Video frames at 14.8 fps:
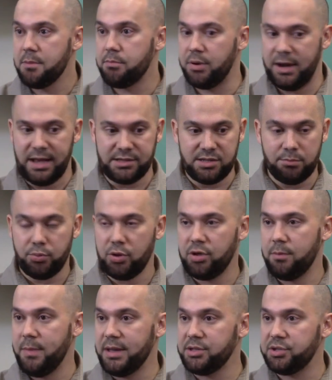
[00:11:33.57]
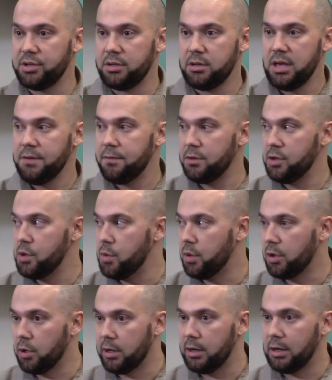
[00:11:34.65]
but as the brother mentioned, even though
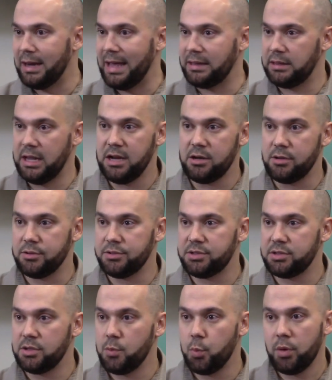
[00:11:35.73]
we're Latinos,